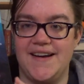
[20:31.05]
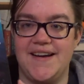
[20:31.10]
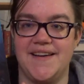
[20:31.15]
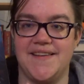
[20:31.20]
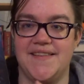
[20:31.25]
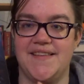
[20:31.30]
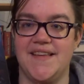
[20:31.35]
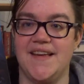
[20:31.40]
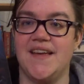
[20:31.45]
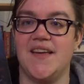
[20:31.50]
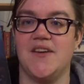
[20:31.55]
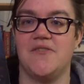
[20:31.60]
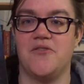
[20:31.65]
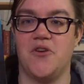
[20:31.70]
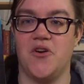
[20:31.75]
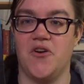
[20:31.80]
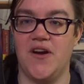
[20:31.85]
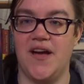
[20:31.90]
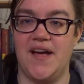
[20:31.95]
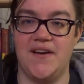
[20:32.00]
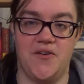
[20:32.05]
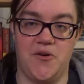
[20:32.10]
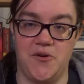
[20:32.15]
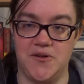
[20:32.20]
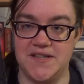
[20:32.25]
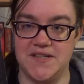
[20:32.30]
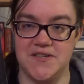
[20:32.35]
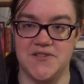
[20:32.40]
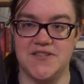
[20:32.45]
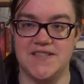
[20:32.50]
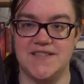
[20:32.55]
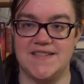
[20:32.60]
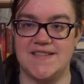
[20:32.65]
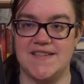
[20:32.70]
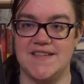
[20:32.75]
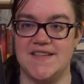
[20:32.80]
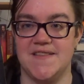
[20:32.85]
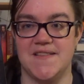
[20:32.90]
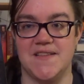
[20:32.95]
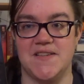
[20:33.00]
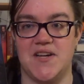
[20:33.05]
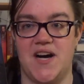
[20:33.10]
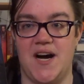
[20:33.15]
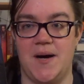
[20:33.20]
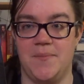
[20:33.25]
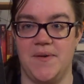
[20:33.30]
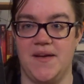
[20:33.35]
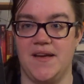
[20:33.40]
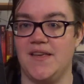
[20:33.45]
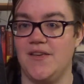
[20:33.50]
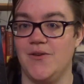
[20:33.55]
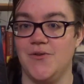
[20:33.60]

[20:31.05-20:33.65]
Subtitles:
I think if you're at all interested in the topic,